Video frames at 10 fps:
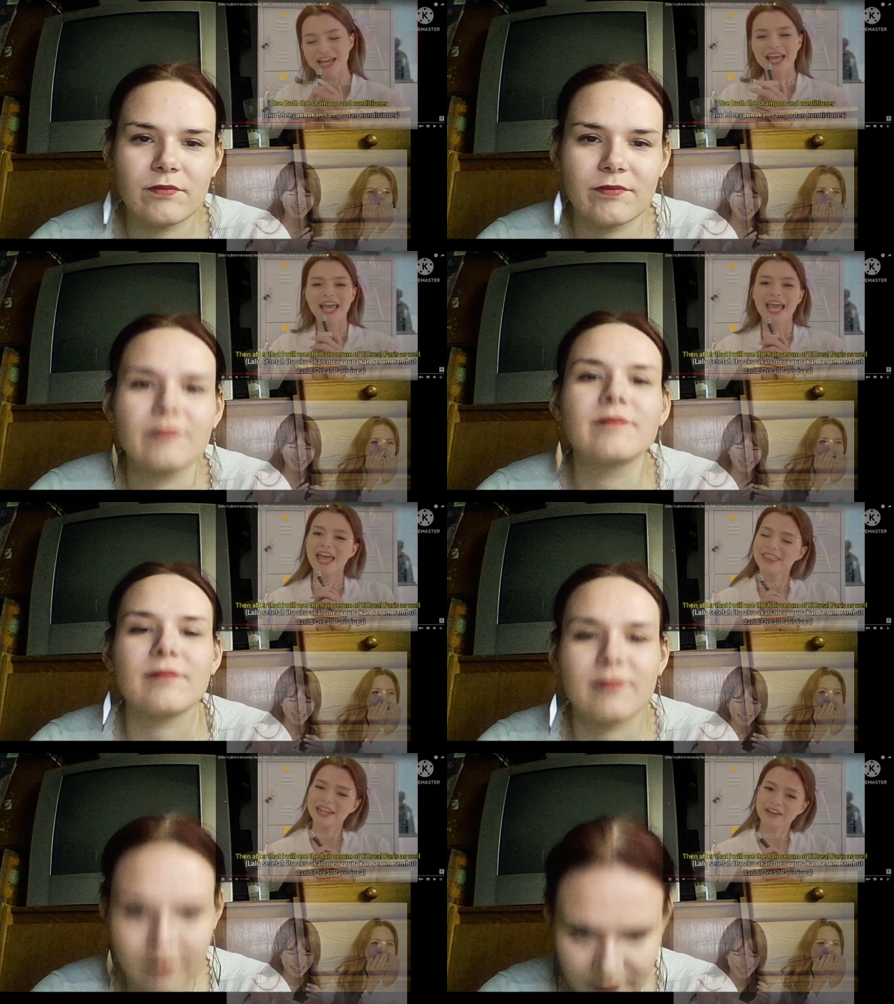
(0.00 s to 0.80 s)
Speaker 1: Mm-hmm.
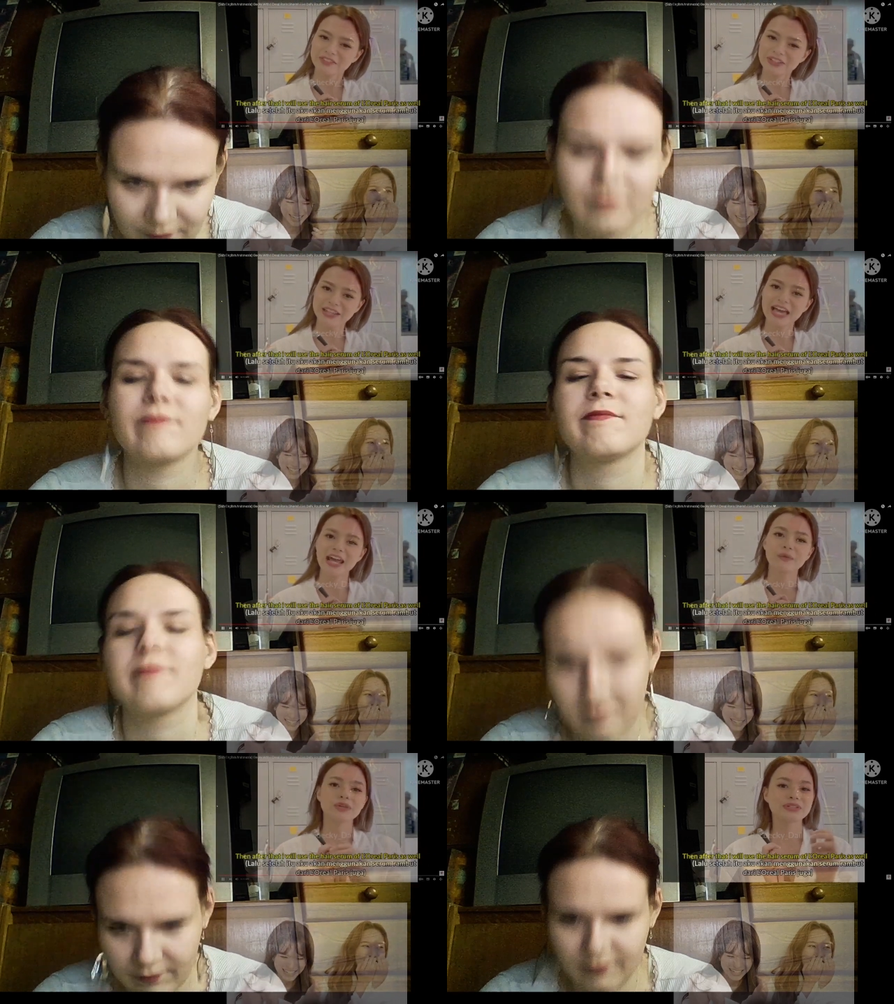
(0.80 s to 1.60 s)
And then mm-hmm. after that,
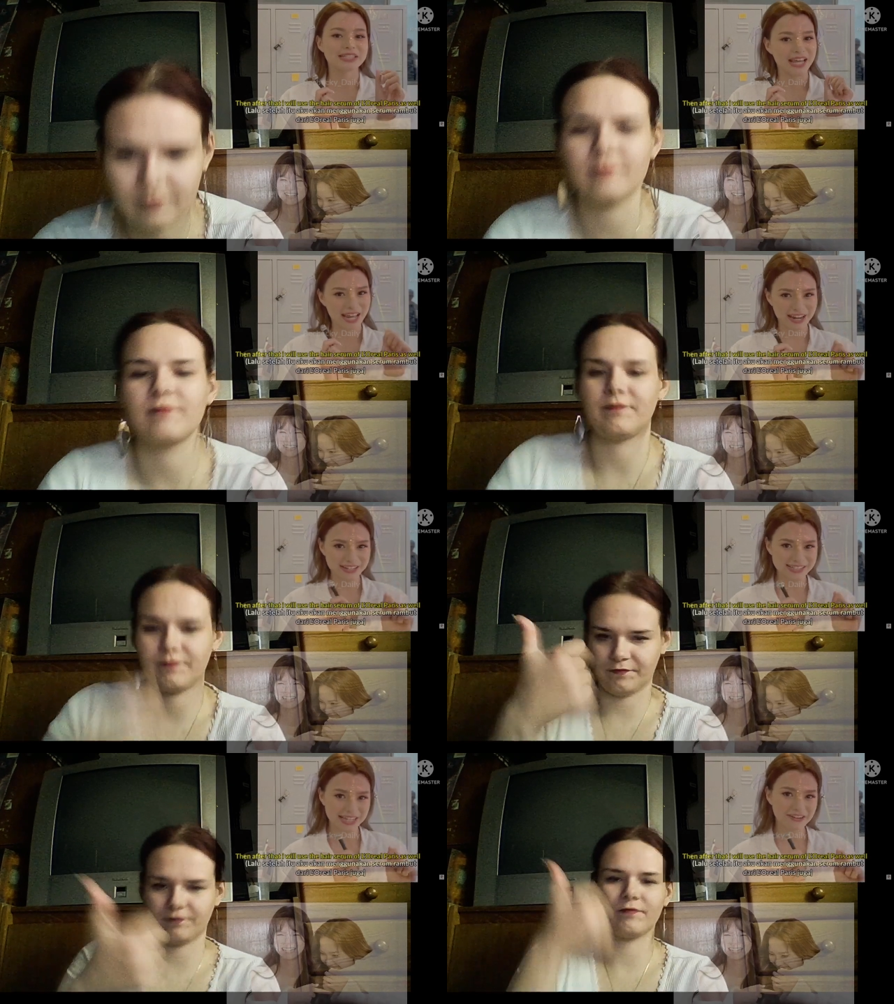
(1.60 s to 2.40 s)
I will use the
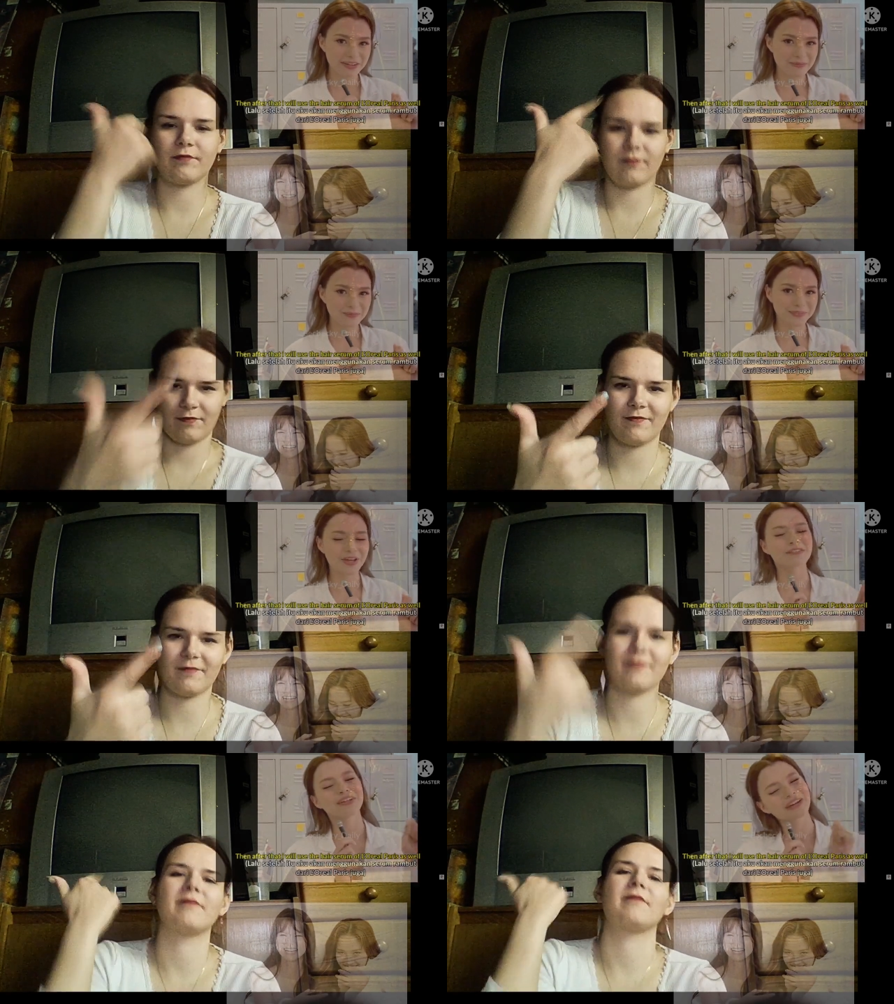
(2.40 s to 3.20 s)
hair serum
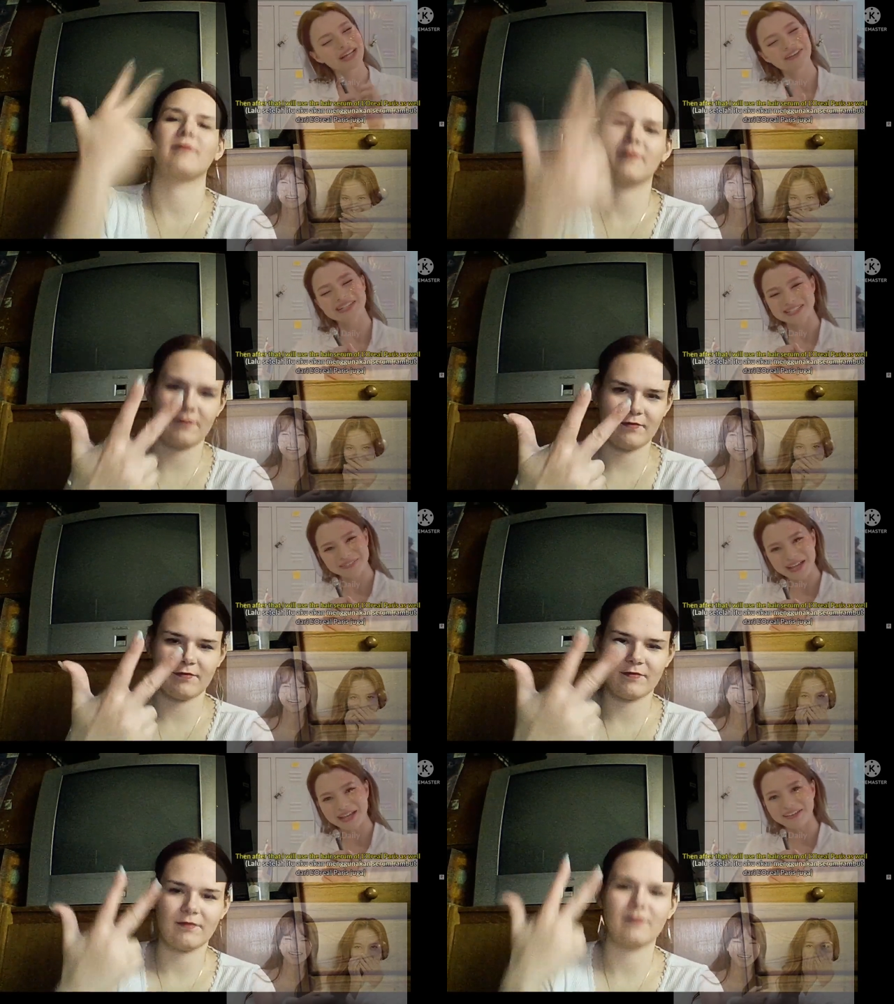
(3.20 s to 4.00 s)
of L'Oreal as
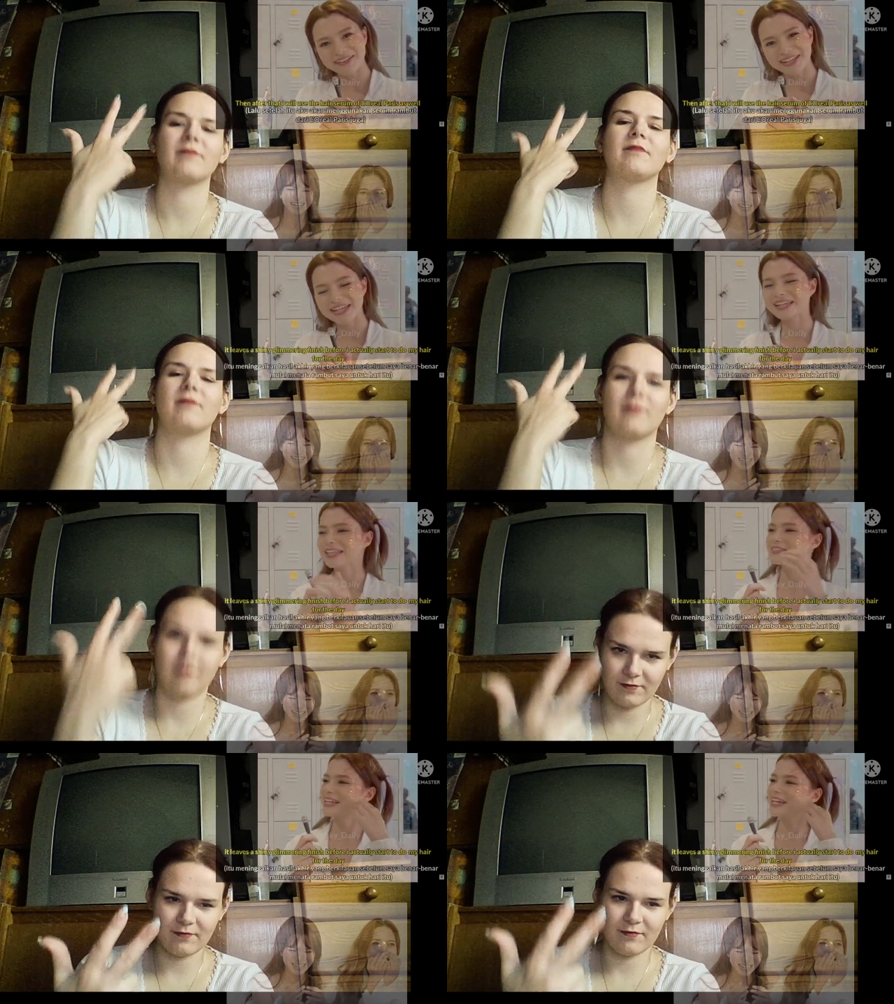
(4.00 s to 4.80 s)
well. It
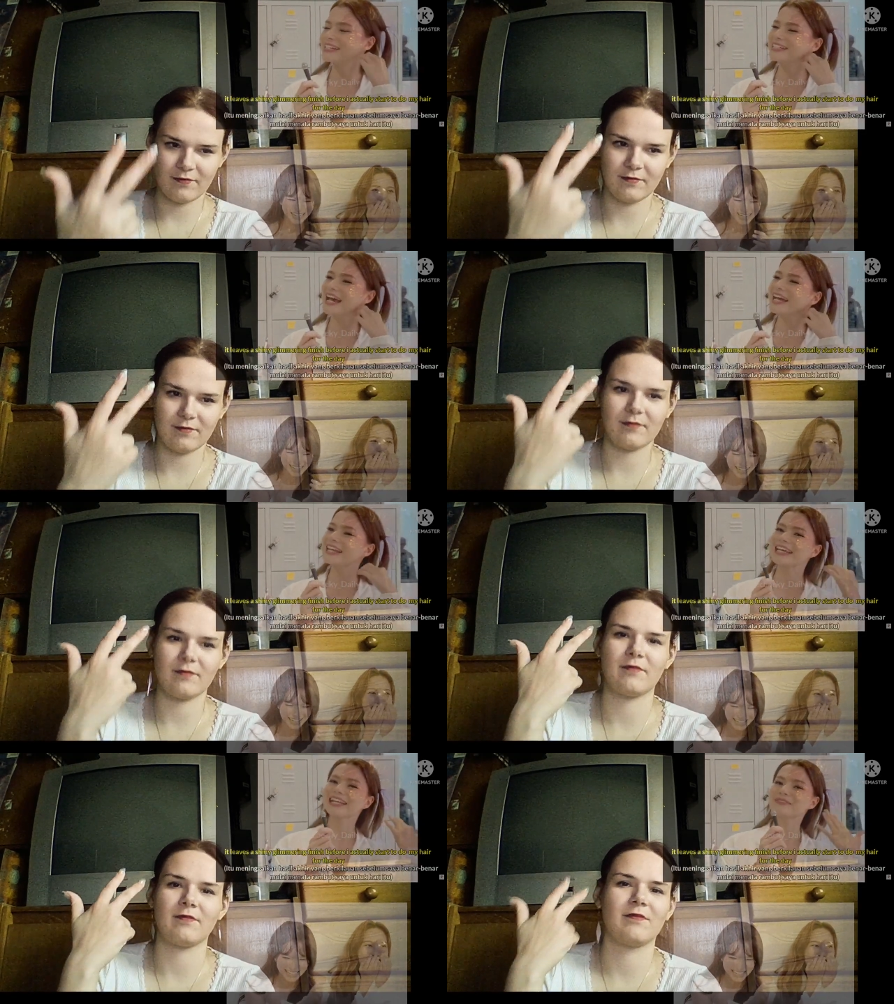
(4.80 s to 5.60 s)
leaves like a
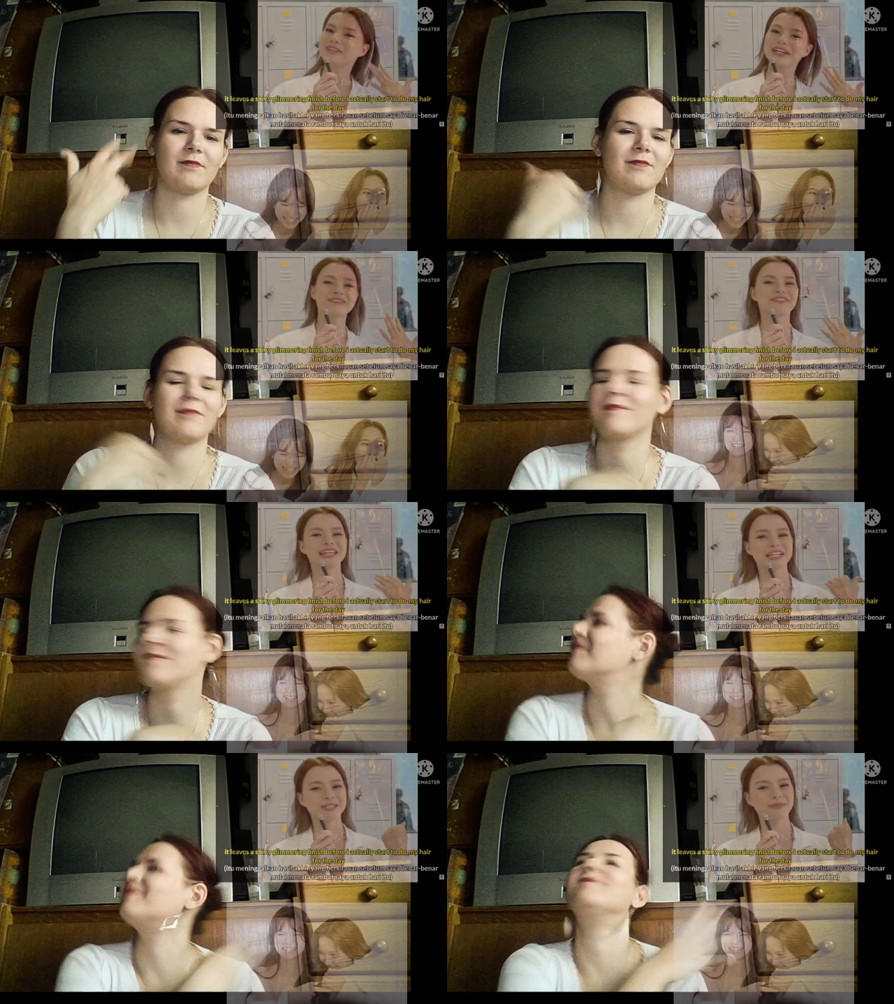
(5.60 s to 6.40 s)
shiny, glimmering
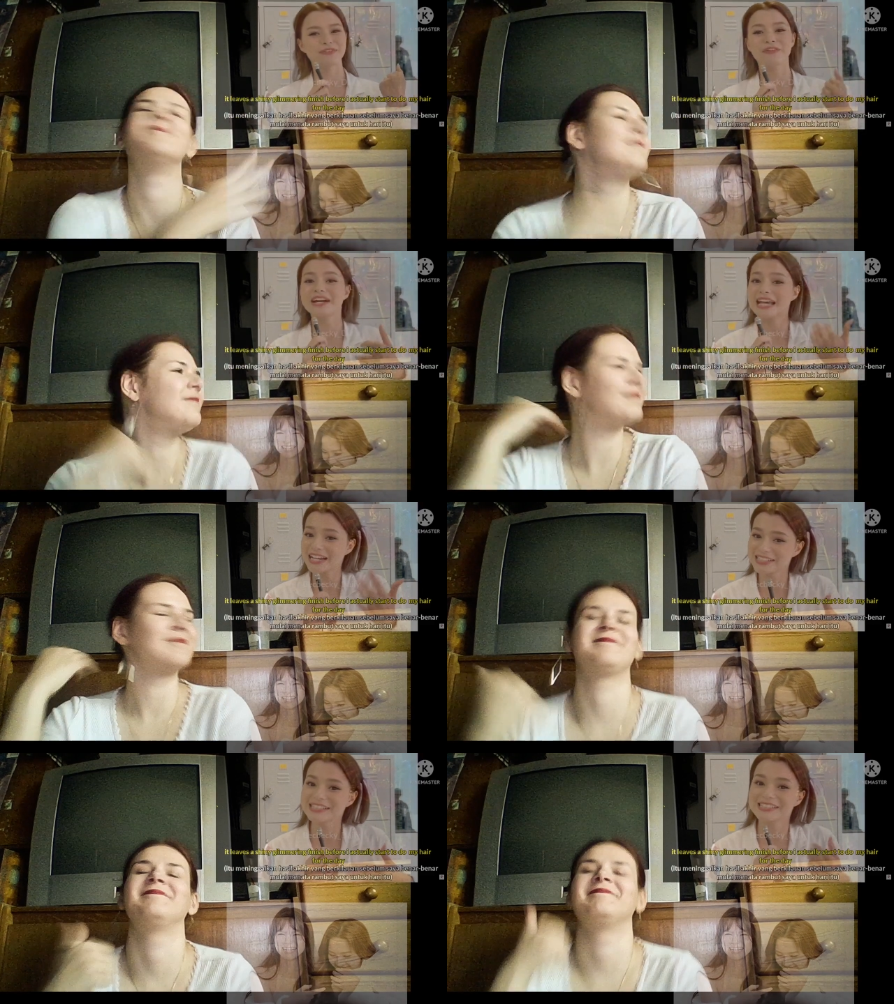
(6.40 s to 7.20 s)
finish before I
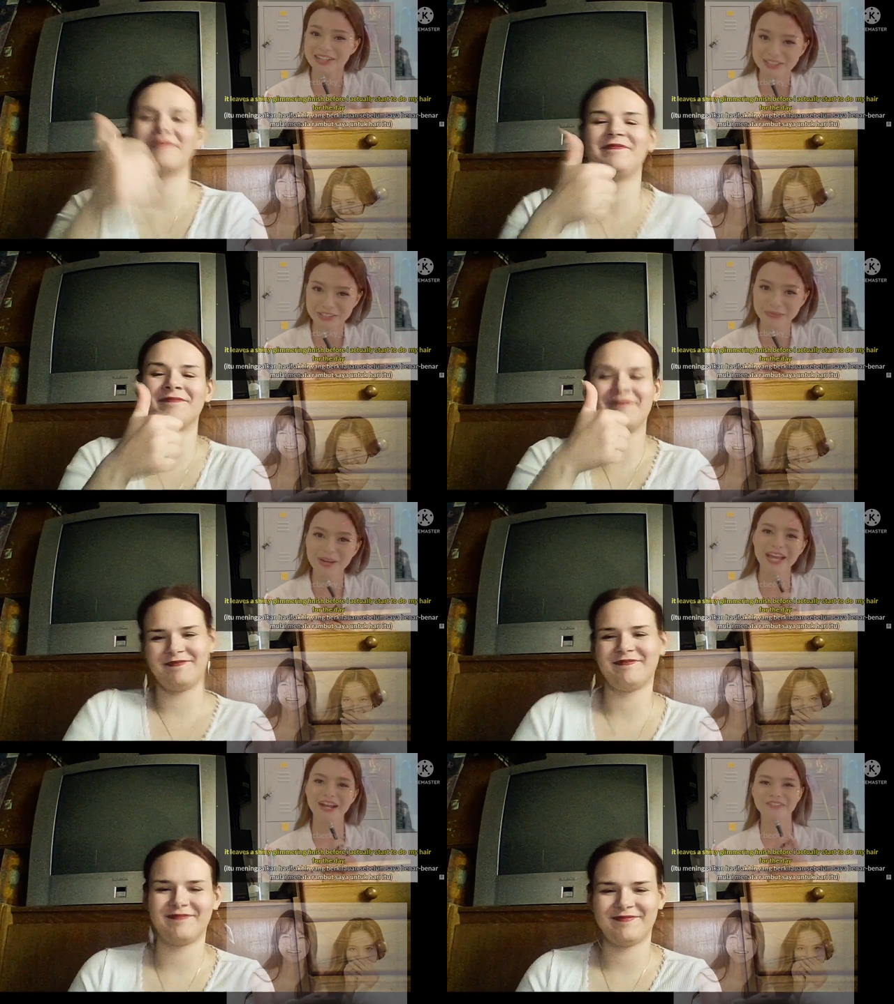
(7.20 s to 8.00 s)
actually start to do
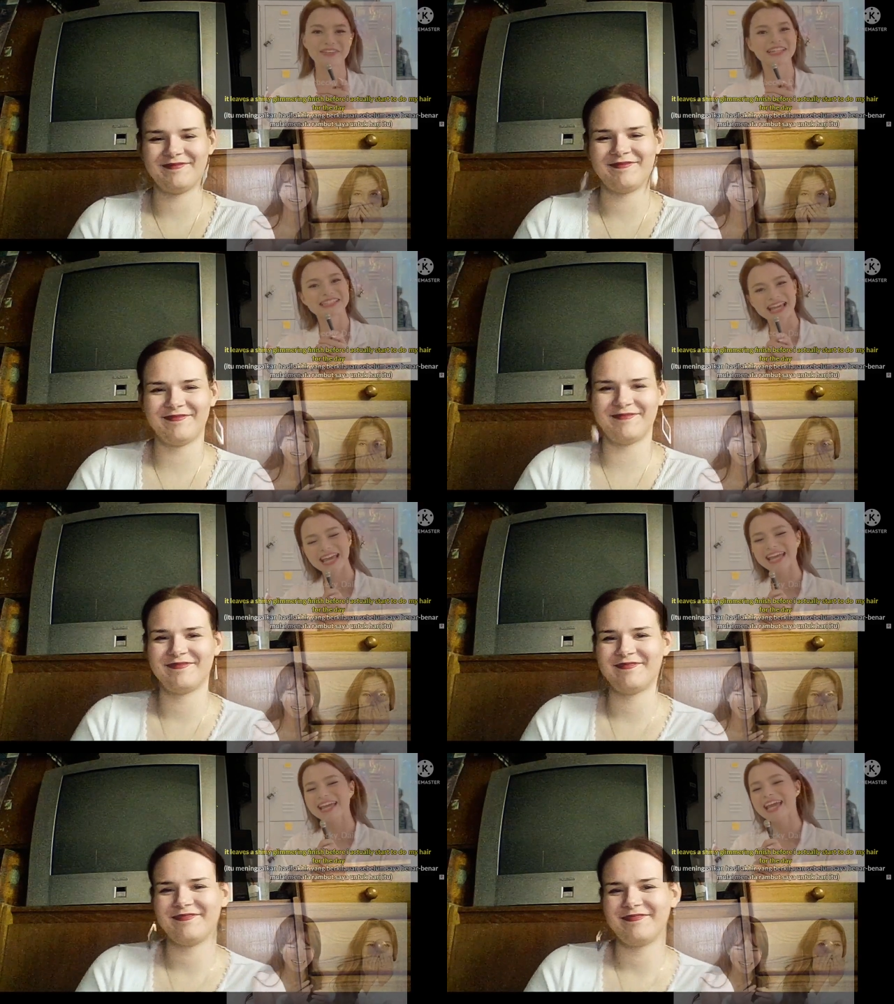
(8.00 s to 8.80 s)
my hair for the
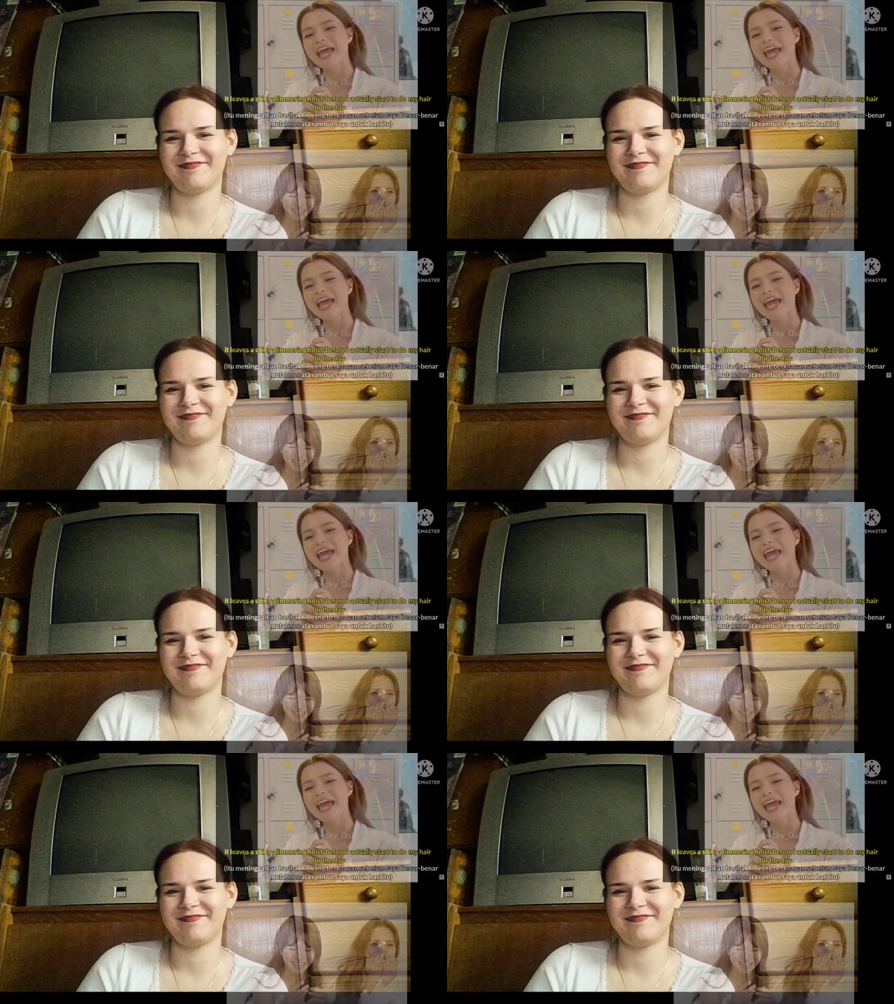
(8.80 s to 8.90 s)
day.